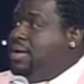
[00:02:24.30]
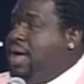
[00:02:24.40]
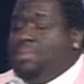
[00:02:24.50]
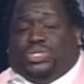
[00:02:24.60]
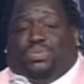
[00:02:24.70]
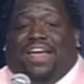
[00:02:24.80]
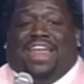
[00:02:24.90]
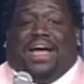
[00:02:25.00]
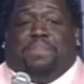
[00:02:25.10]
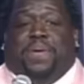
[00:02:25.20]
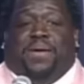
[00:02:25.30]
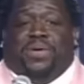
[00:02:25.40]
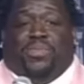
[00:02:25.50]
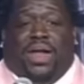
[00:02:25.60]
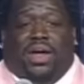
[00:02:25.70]
I'm sweating like a pimp
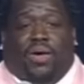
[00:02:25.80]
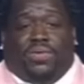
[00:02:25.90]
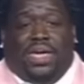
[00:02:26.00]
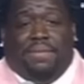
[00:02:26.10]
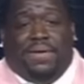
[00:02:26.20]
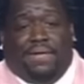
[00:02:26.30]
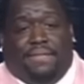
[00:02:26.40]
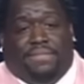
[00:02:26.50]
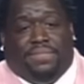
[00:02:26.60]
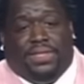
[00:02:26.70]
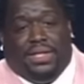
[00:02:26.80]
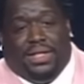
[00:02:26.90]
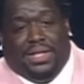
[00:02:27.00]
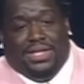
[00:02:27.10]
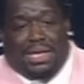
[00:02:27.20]
with one hoe. You hear me?
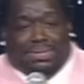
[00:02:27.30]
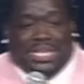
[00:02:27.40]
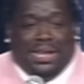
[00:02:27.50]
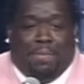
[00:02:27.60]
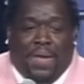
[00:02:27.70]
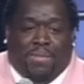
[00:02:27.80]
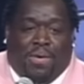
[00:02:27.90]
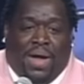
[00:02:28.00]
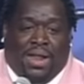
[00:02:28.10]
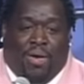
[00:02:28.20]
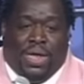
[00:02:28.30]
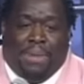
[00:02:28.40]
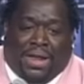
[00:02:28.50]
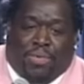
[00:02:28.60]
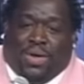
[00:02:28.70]
You ever seen a pimp with one hoe? He
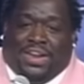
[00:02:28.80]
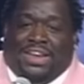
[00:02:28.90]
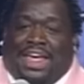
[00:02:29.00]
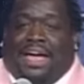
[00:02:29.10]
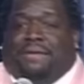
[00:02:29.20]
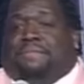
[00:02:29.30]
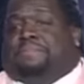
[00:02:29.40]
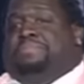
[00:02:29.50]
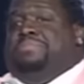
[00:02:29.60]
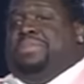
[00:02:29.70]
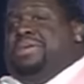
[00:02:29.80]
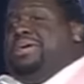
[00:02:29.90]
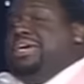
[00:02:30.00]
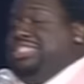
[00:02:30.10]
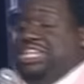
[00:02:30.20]
about to work it to death.
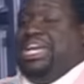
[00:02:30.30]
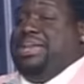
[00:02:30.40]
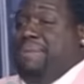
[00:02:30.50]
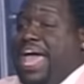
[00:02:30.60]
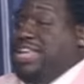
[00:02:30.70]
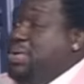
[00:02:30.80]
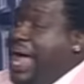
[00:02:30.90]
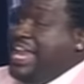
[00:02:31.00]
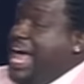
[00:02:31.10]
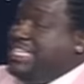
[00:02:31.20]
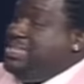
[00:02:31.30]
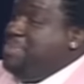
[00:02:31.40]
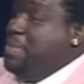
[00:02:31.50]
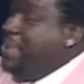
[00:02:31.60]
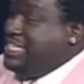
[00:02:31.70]
She get mad. You got to have some
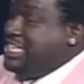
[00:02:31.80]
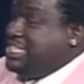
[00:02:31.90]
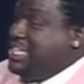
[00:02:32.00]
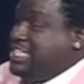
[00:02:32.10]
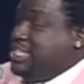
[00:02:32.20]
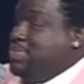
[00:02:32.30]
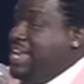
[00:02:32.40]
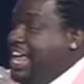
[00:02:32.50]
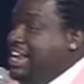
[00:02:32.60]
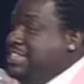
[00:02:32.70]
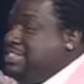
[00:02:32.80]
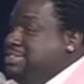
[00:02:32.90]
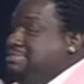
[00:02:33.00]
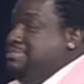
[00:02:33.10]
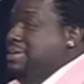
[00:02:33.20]
more bitches. This is
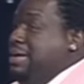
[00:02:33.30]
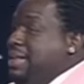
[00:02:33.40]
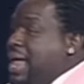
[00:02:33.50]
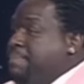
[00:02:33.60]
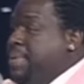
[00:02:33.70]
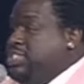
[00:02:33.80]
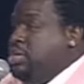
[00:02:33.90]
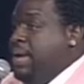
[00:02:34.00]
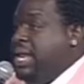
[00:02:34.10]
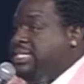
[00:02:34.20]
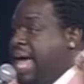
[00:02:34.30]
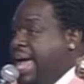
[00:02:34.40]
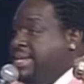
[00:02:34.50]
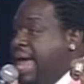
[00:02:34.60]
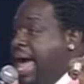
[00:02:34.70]
ridiculous. Like, bitch, you better
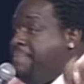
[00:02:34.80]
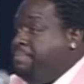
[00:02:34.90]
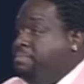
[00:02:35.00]
tighten up.